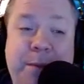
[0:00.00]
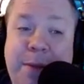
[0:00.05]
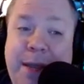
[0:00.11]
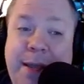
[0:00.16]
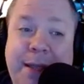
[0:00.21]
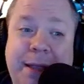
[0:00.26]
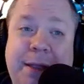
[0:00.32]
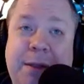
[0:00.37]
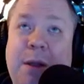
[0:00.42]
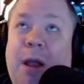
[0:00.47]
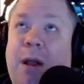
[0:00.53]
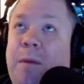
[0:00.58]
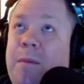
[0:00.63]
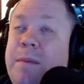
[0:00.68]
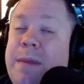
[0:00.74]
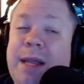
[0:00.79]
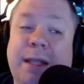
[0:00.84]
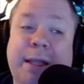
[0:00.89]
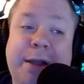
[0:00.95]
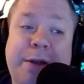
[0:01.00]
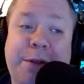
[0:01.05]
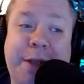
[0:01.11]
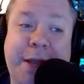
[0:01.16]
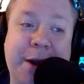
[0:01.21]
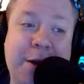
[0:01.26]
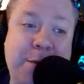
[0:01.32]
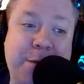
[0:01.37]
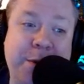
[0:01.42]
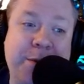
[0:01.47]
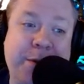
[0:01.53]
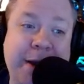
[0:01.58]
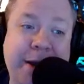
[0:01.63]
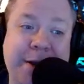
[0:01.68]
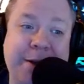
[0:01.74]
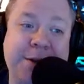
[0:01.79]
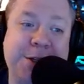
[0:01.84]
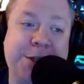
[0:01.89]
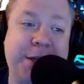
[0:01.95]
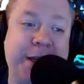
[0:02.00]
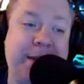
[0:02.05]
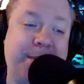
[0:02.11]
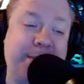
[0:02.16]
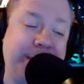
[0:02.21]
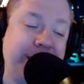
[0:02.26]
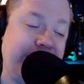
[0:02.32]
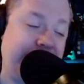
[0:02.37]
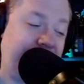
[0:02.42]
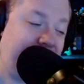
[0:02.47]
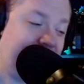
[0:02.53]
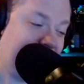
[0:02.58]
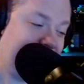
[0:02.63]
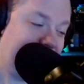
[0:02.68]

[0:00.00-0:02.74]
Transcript: Me and me and Lilith can help you right your ship. You know.